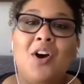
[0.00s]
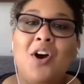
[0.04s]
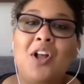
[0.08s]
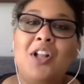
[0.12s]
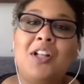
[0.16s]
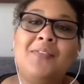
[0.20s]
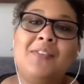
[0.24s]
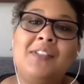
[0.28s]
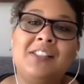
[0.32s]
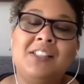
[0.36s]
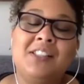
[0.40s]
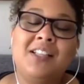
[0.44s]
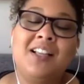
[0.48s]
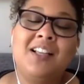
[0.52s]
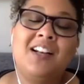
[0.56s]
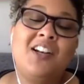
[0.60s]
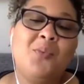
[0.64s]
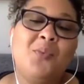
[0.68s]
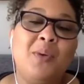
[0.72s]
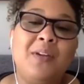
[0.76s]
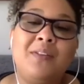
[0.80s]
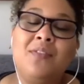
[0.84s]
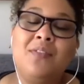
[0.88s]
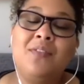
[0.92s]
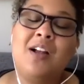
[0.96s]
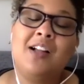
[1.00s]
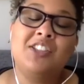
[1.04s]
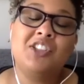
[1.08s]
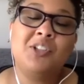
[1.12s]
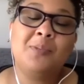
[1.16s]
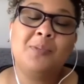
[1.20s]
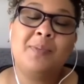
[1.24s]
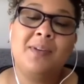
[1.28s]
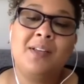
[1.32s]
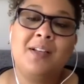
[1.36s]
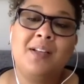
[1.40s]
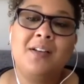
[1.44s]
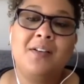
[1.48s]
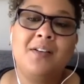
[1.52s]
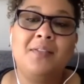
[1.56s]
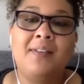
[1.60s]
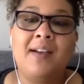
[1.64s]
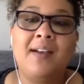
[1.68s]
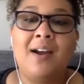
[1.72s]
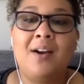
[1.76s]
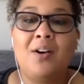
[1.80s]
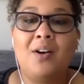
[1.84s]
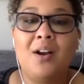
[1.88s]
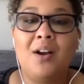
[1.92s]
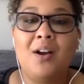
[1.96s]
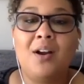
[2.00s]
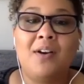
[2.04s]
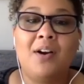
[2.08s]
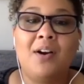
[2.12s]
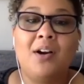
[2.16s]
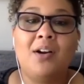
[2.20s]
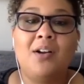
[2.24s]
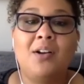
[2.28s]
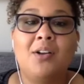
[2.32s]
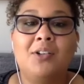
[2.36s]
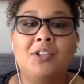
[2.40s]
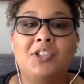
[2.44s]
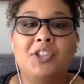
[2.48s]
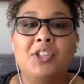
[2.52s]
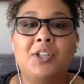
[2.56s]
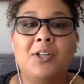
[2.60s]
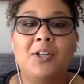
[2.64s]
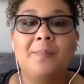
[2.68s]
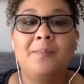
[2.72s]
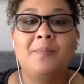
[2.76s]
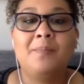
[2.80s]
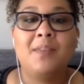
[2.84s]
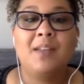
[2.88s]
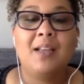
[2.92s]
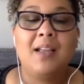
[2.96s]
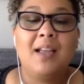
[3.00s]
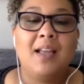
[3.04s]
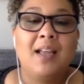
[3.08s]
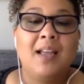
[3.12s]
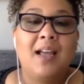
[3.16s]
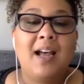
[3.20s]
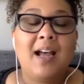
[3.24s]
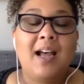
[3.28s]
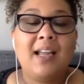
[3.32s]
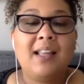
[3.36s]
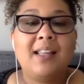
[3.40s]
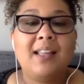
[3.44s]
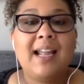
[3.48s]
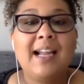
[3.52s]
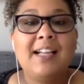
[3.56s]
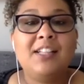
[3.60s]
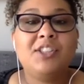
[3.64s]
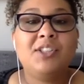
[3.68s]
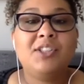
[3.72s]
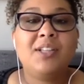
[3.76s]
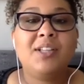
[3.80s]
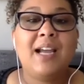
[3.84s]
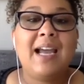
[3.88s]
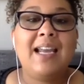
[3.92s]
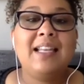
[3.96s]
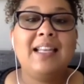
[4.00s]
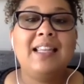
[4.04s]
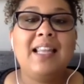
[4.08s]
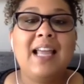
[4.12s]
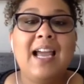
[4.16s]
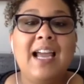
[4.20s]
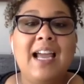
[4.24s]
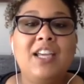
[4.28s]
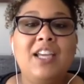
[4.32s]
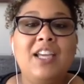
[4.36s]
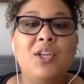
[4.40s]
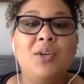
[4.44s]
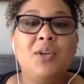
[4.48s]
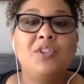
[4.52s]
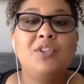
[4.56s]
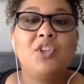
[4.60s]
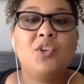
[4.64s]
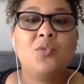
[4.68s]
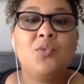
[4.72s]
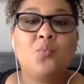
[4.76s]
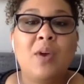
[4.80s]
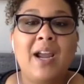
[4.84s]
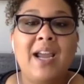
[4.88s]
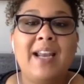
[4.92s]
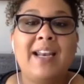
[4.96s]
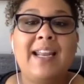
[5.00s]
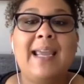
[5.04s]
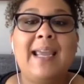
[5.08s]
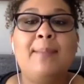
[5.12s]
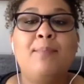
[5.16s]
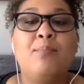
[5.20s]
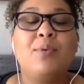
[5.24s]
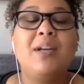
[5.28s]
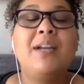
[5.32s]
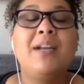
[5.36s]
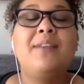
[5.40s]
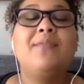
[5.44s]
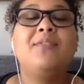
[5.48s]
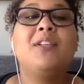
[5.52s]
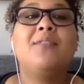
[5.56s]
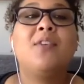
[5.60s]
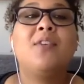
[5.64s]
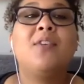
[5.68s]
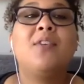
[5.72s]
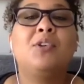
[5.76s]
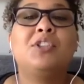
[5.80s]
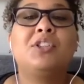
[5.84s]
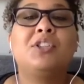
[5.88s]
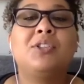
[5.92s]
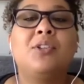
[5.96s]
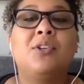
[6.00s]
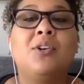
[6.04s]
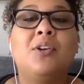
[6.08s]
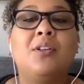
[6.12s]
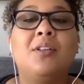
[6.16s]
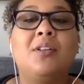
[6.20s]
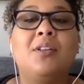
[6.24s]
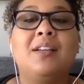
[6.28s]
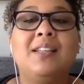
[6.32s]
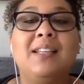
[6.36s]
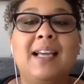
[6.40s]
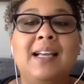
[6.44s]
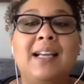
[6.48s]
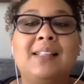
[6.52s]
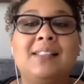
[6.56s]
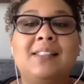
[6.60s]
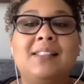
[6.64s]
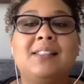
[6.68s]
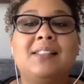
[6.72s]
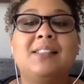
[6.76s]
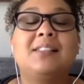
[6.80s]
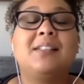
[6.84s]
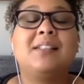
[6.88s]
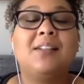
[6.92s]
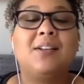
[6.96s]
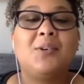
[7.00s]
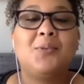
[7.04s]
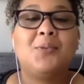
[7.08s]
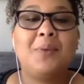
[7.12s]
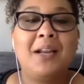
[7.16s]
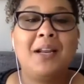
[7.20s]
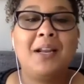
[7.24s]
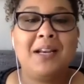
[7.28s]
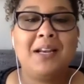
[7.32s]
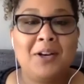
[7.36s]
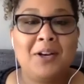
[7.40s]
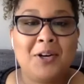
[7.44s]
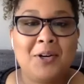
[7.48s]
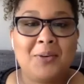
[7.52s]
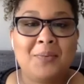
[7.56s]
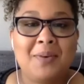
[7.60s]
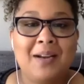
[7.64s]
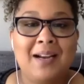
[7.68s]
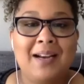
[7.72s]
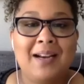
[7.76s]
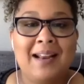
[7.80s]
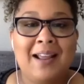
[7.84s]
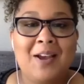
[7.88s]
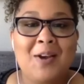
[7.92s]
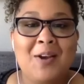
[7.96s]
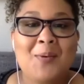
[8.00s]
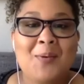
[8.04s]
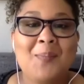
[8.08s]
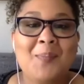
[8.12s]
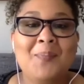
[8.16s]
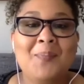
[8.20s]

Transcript: All of a sudden, we've lost a bit of our, of our culture. I like, I'd like you to write a brief devotional, yes, right here and right now.